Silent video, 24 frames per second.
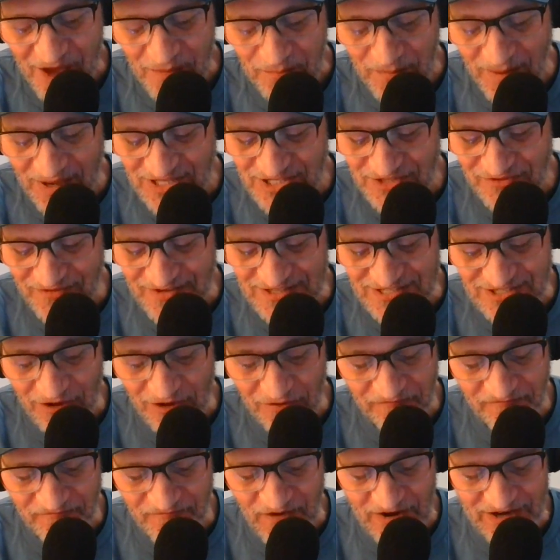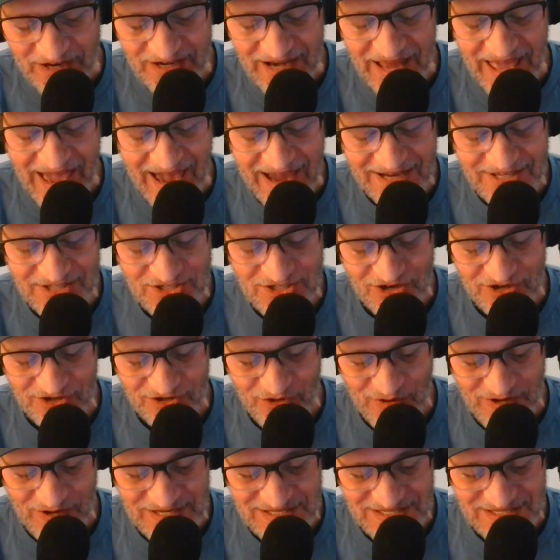Most of us don't fucking act on
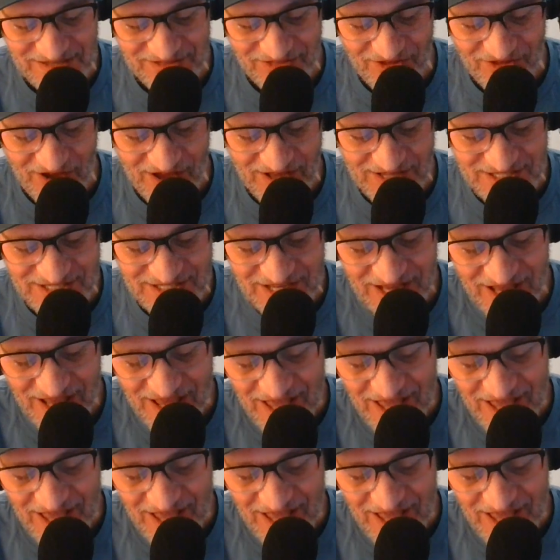crazy thoughts.